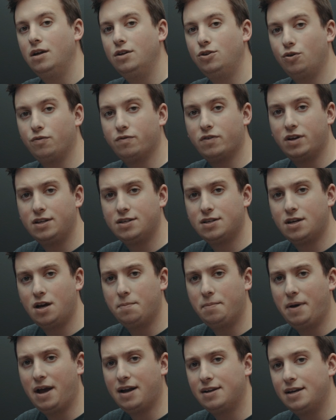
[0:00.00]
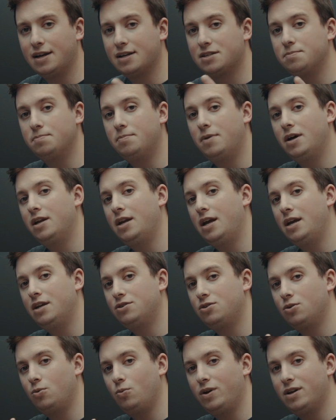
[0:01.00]
Don't forget to come back next Monday
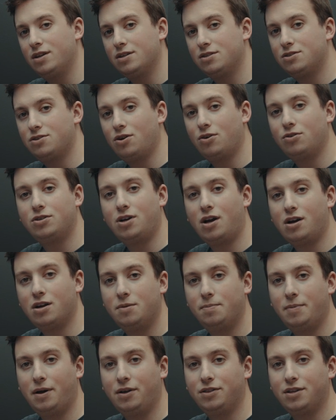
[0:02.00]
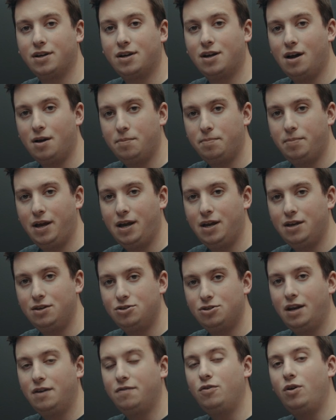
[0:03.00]
so we can start talking about the cut
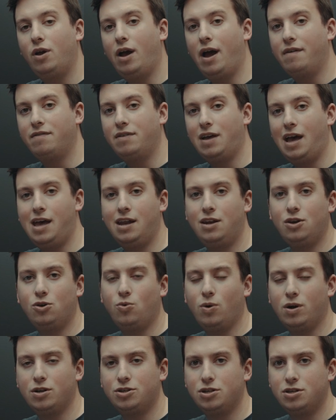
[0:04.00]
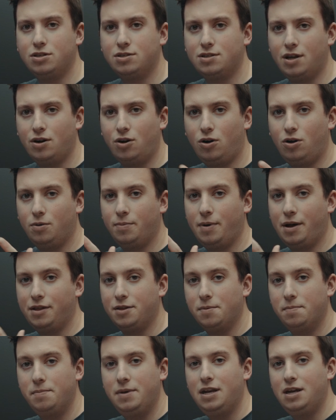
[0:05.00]
page. And if you have any questions at all about
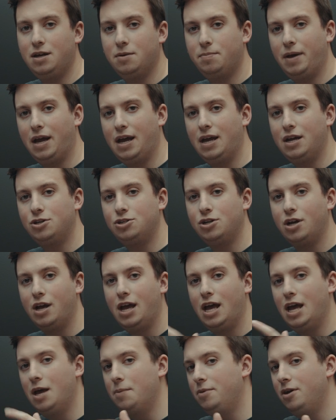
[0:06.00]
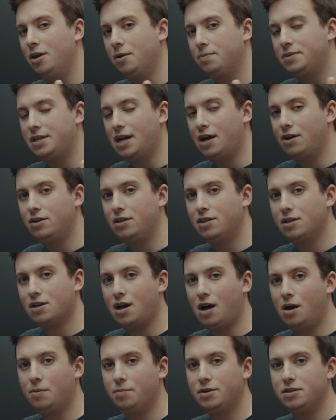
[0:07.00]
the media page, hit me up down in the
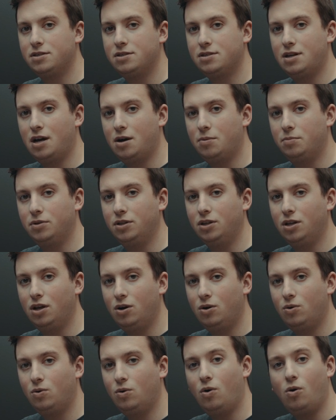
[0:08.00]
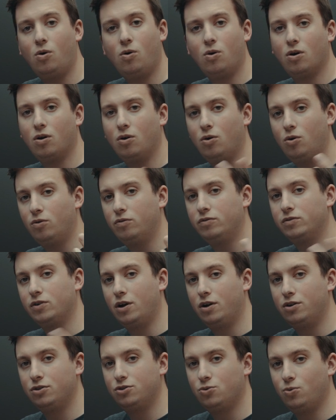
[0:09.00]
comments down below or over
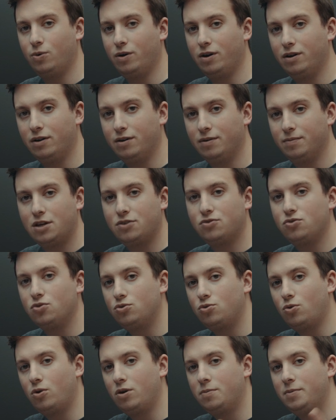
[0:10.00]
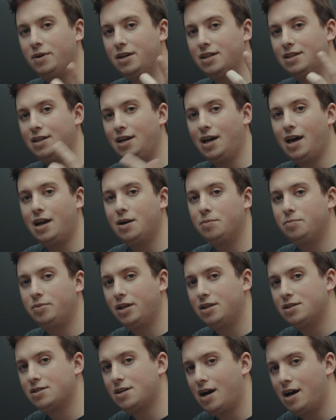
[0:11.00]
on Twitter. Thanks for joining me in the edit
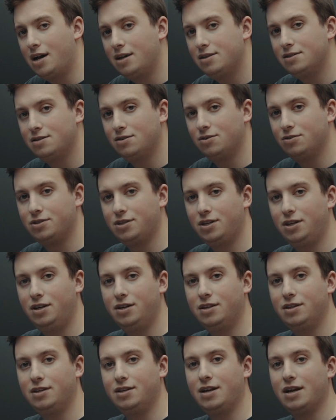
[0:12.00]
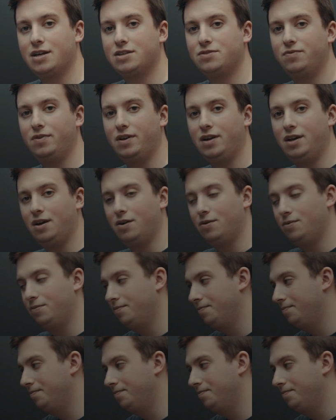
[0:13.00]
place guys and I'll see you in the next video.